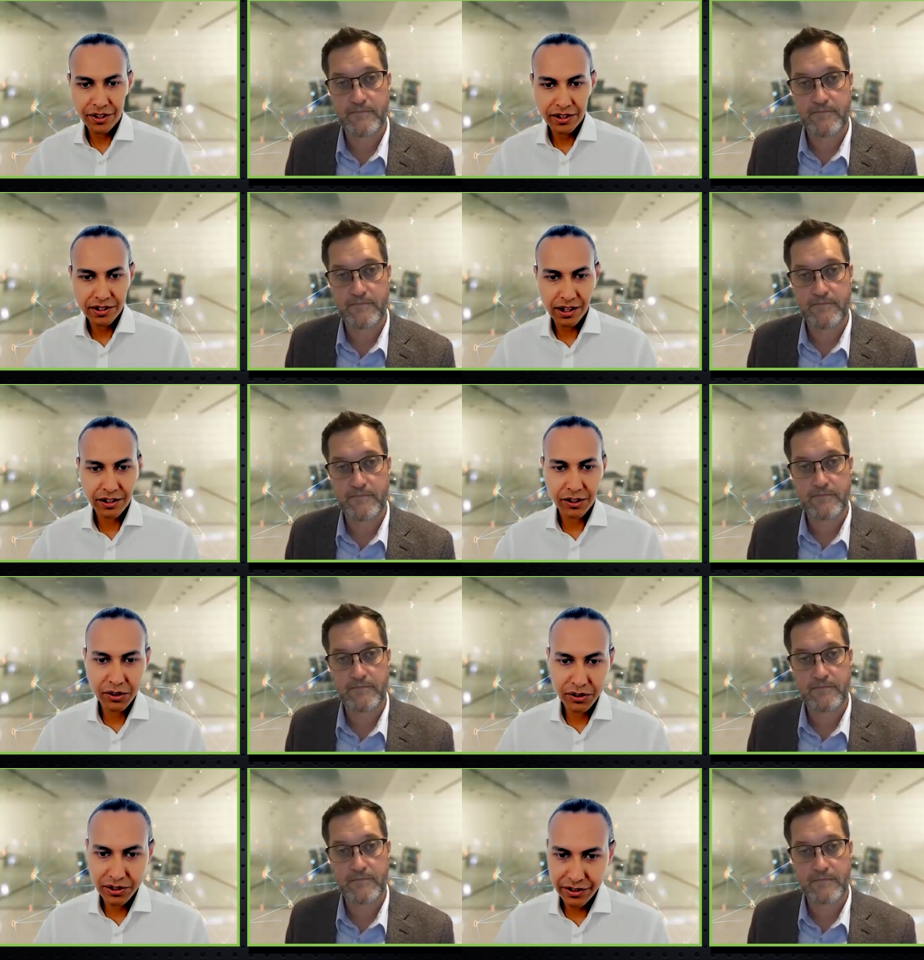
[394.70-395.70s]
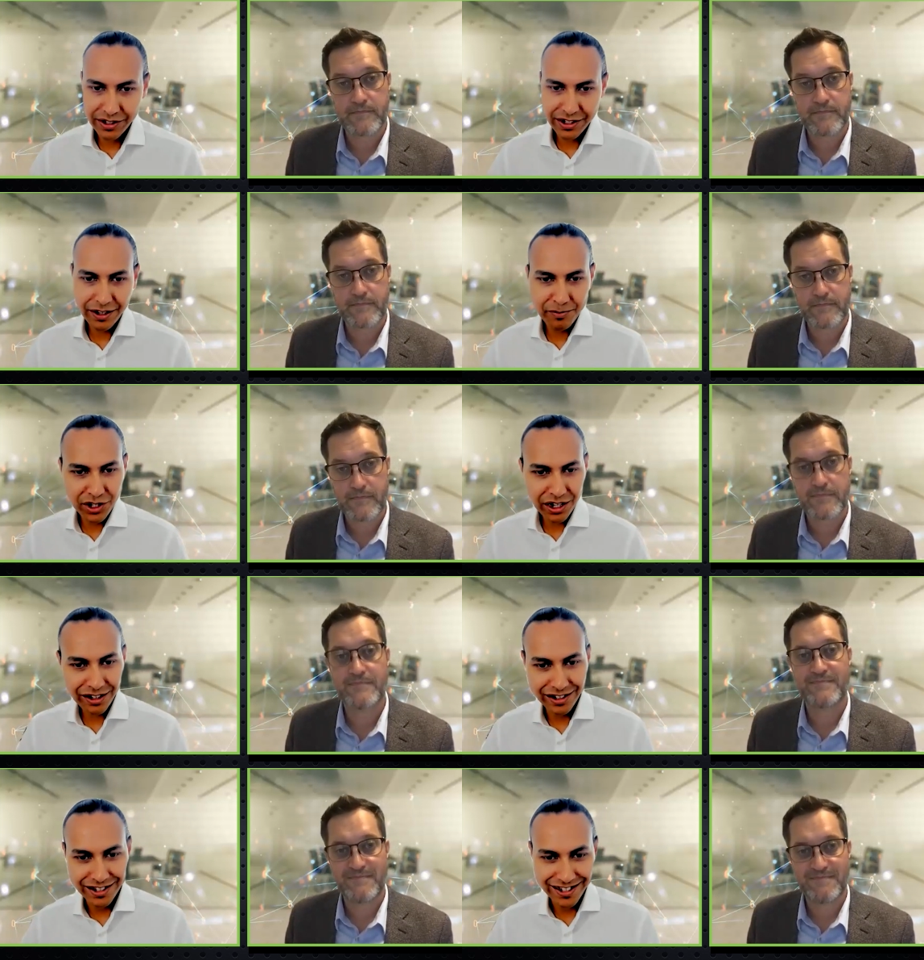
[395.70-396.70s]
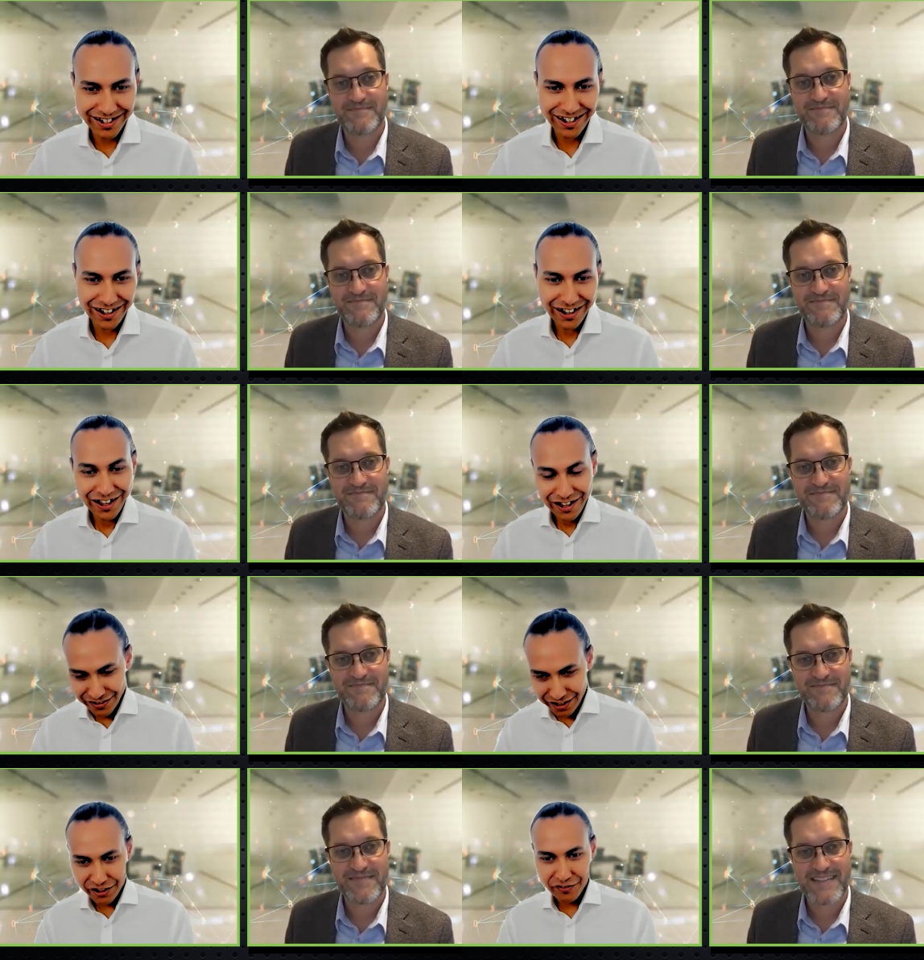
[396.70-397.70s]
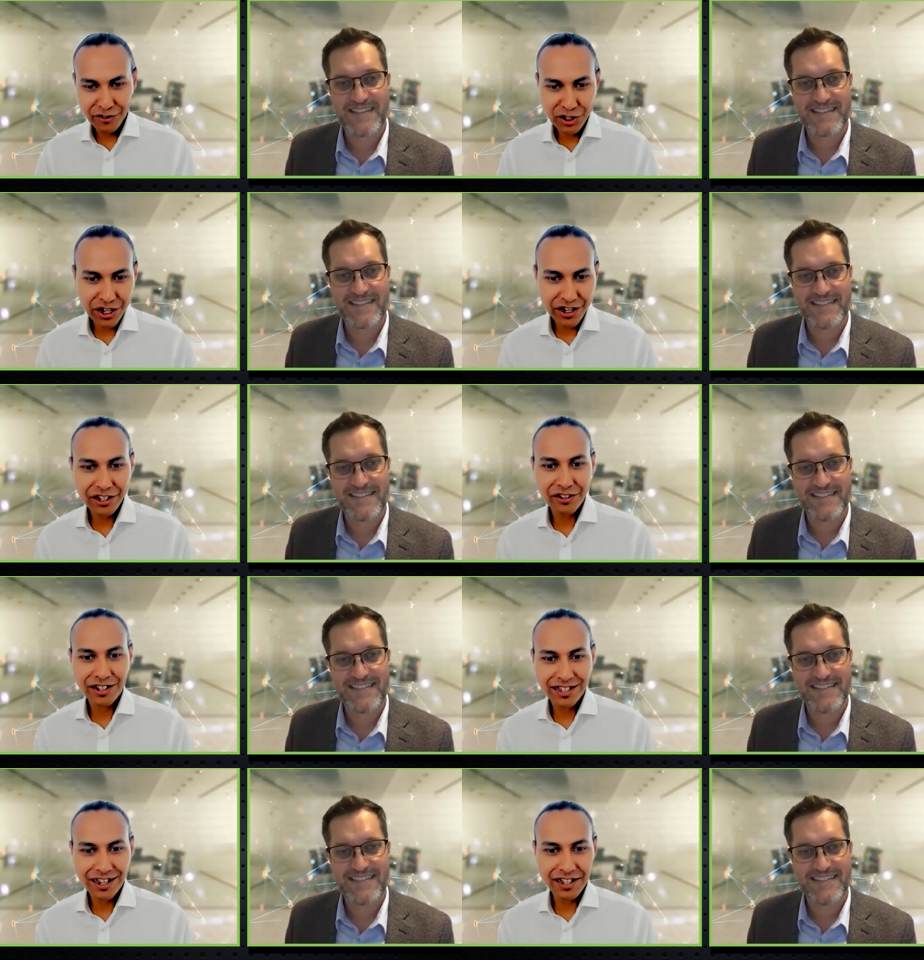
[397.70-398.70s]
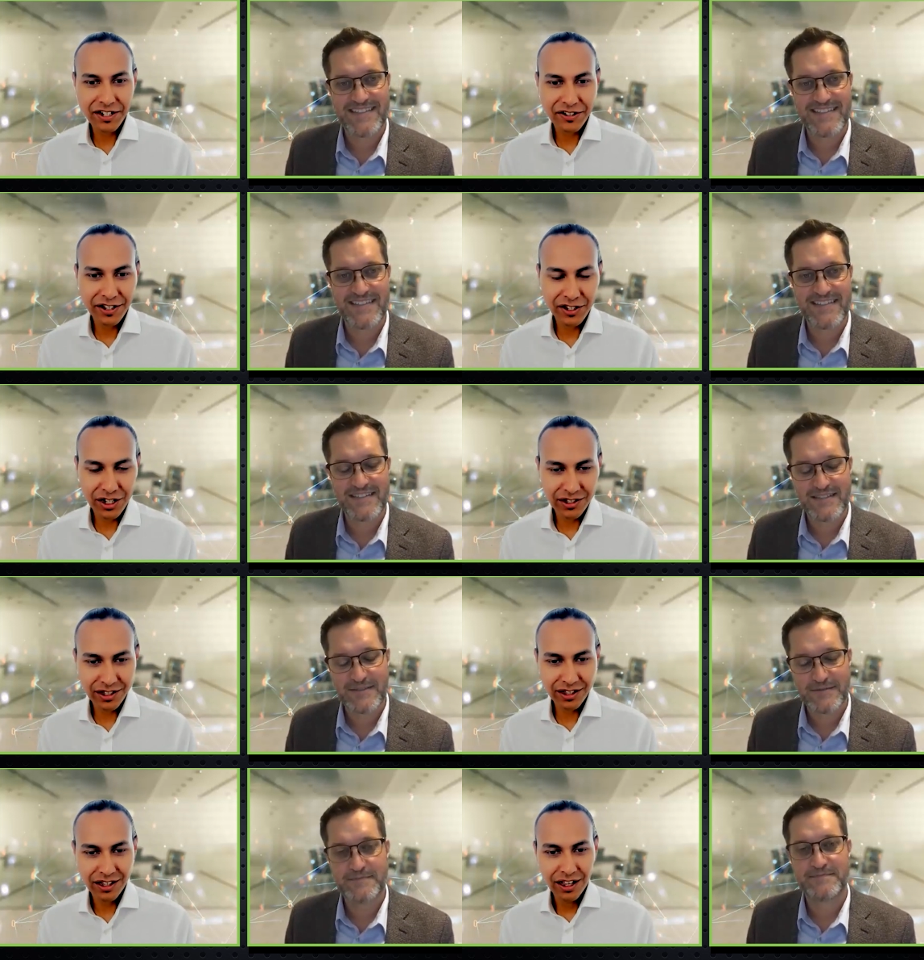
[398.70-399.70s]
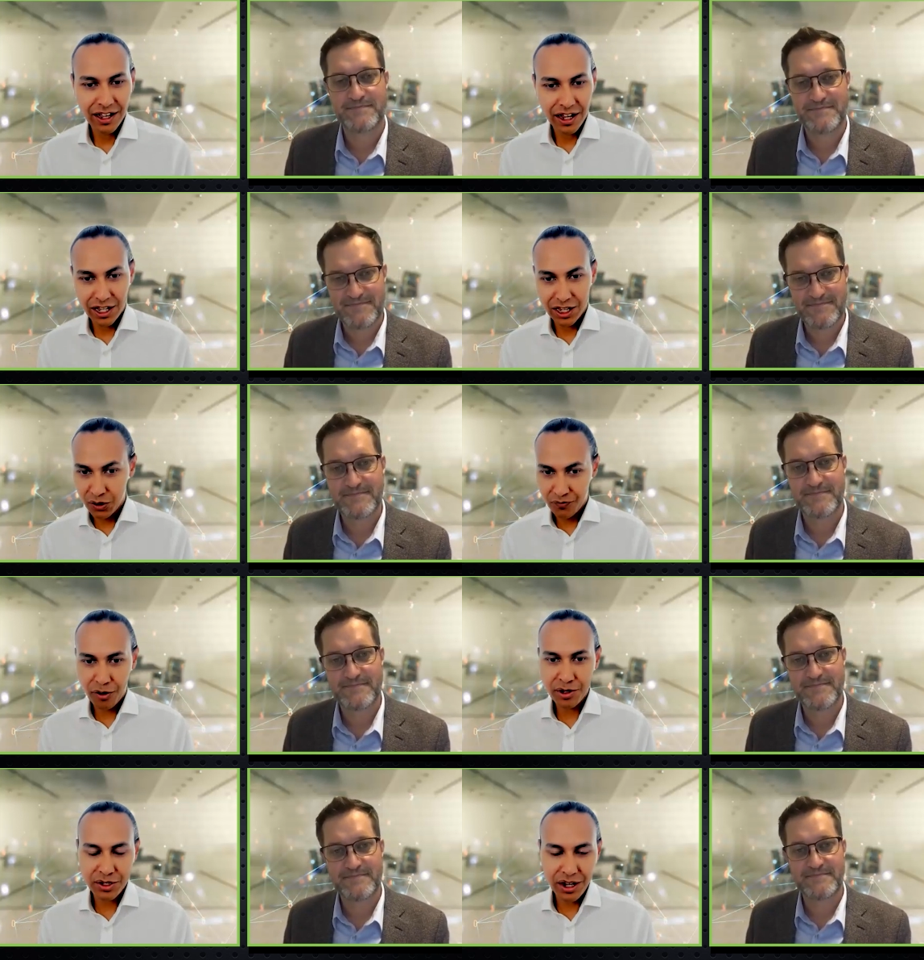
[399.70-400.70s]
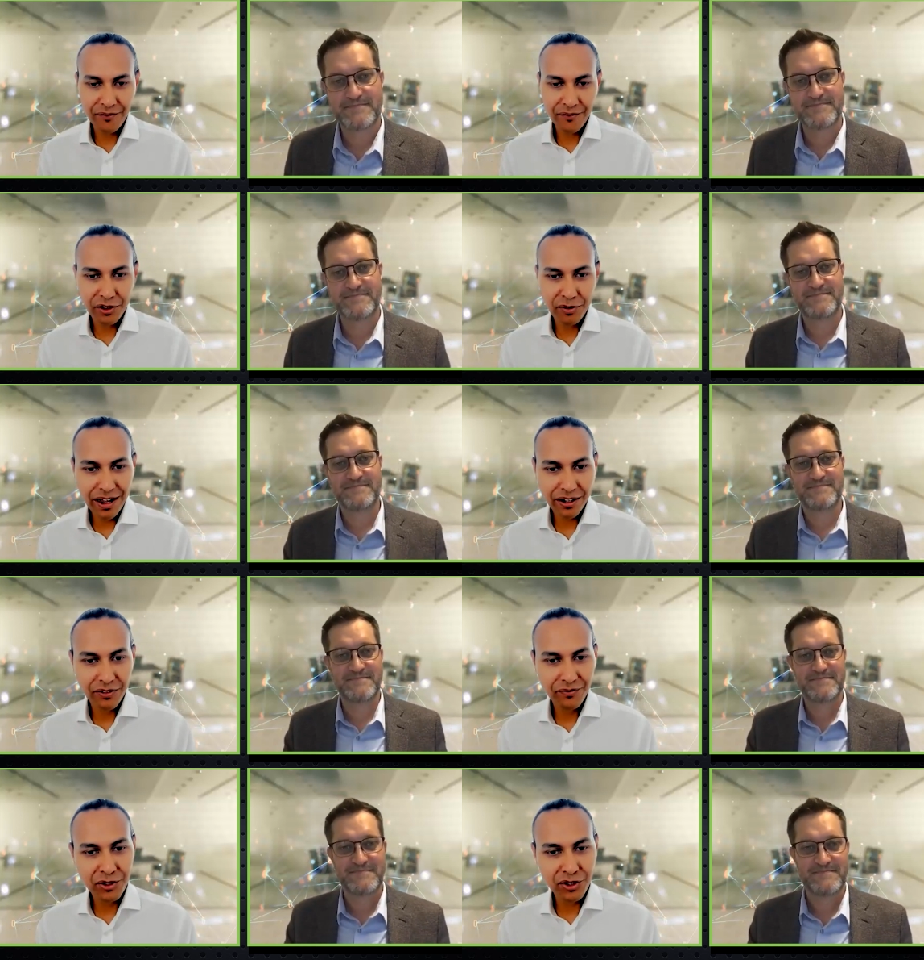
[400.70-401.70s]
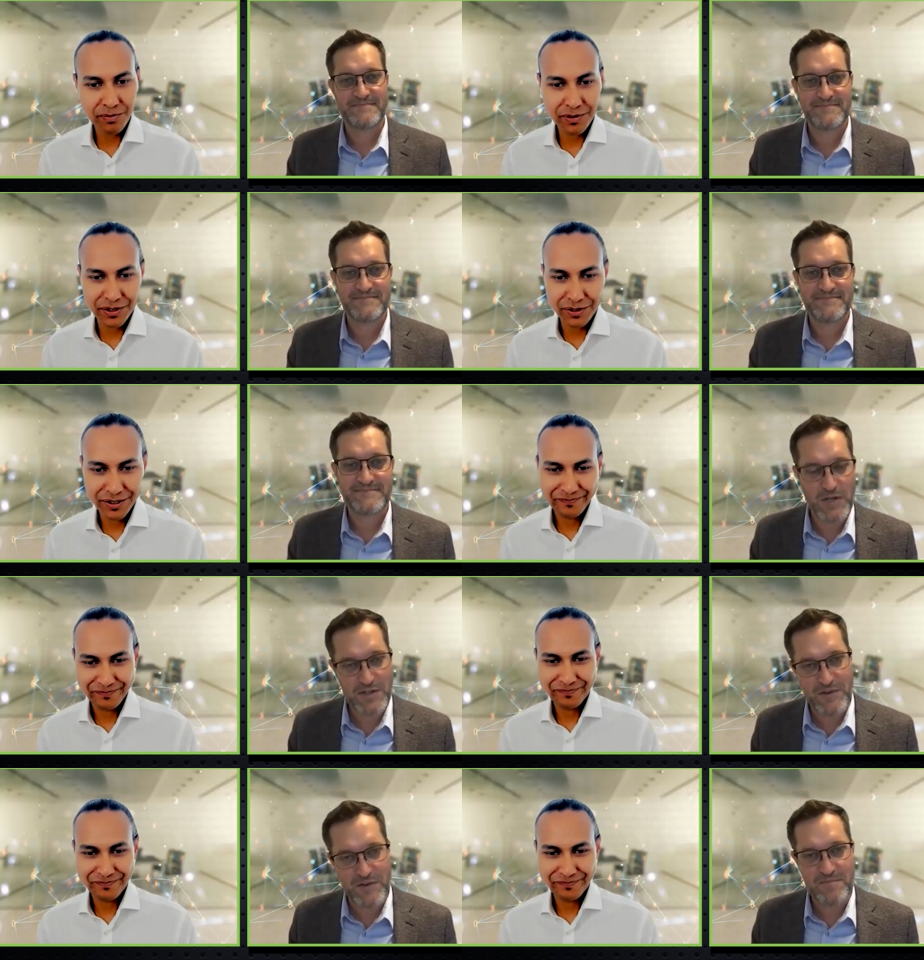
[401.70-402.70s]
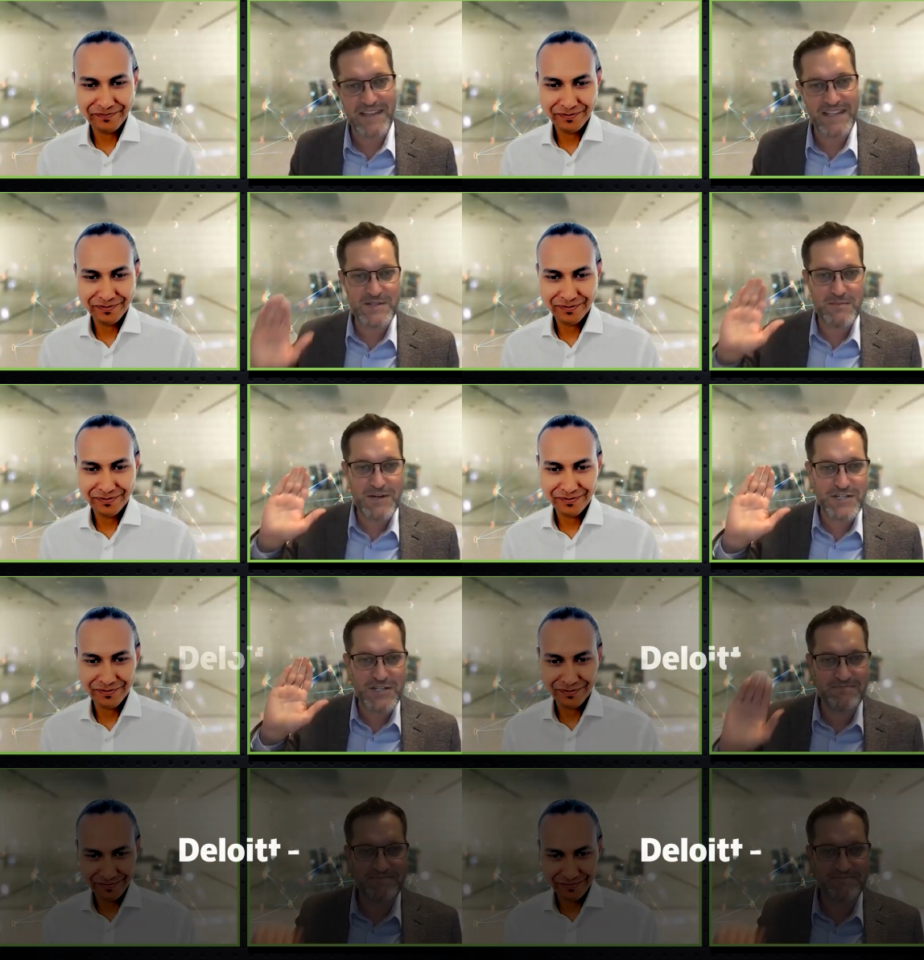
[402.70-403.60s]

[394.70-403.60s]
Speaker 1: feels like a good three-step checklist. Uh, Thank you for sharing your insights today, Jason. I look forward to having you back on a future episode.
Speaker 2: Wonderful. Thank you so much.